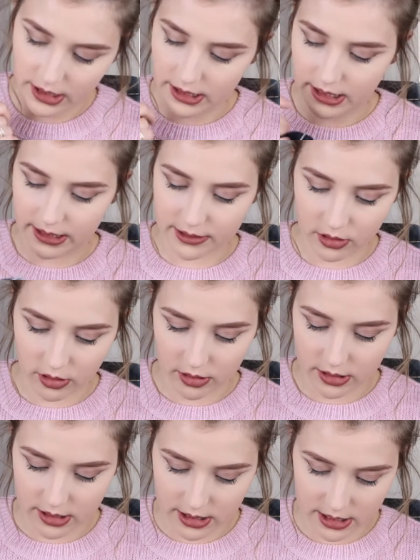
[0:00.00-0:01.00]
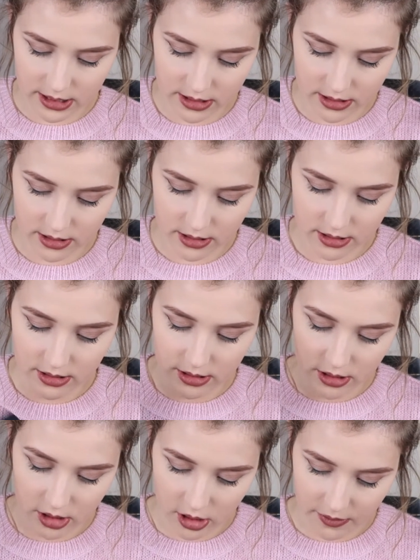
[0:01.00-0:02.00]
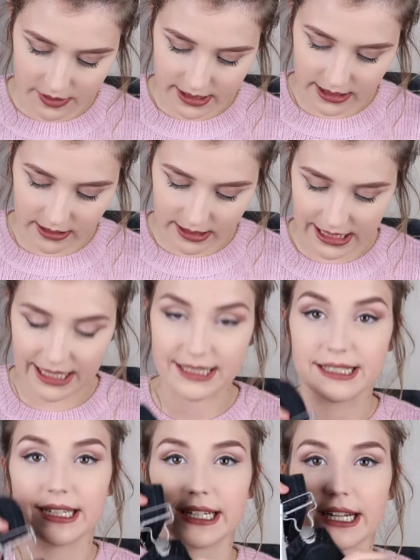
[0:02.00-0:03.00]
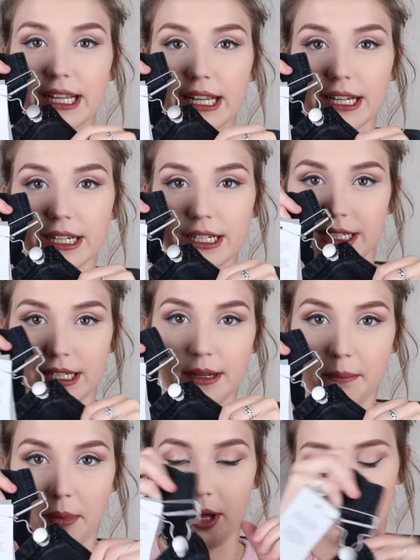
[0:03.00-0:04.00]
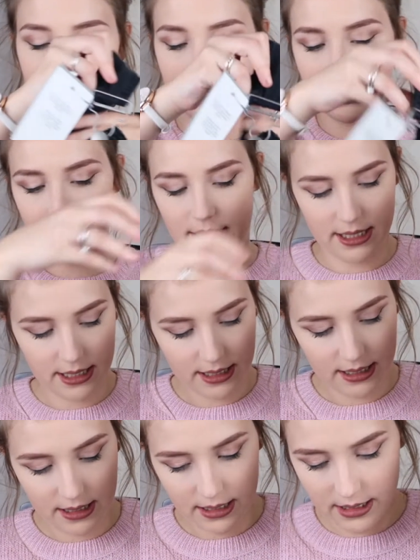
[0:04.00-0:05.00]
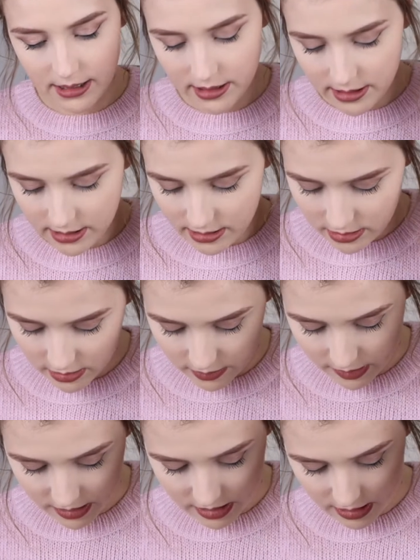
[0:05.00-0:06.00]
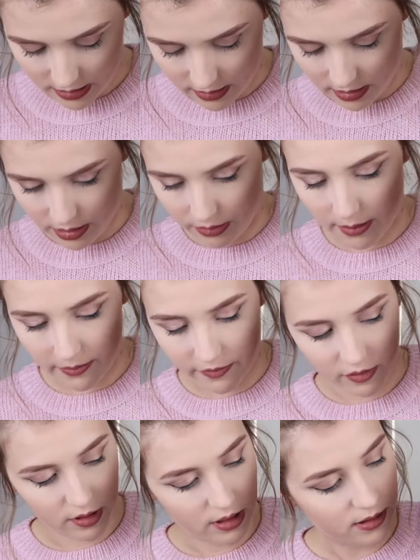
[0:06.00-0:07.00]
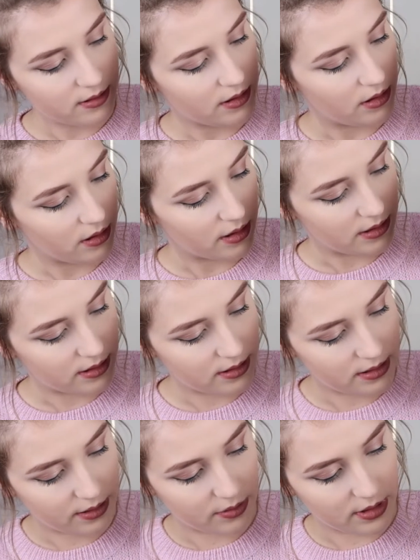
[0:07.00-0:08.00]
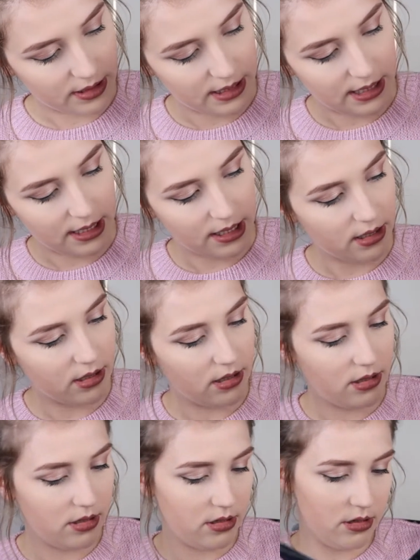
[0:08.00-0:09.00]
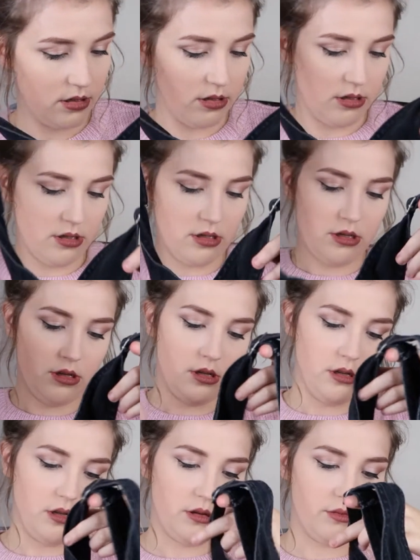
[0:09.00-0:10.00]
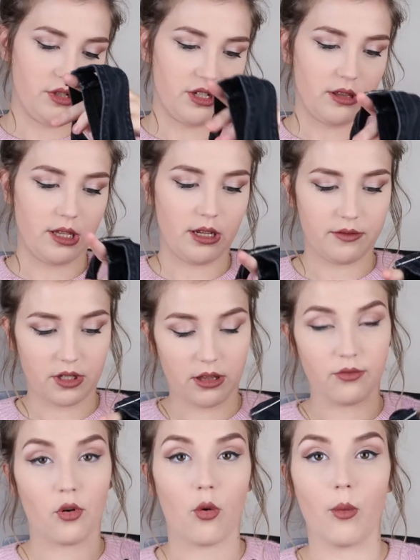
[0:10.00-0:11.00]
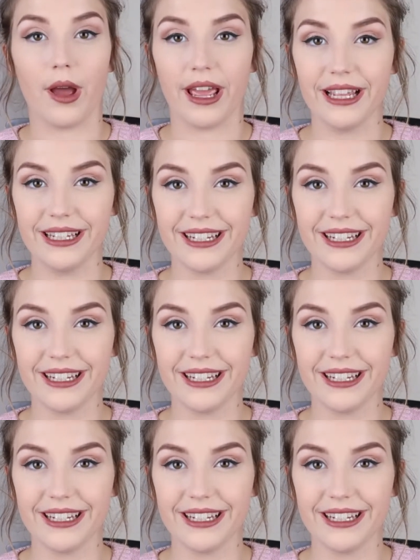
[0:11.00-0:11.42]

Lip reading: then it's got, obviously, a classic buttons, which I'll do up for you so you can see what it's like. Which I think I've done the wrong way.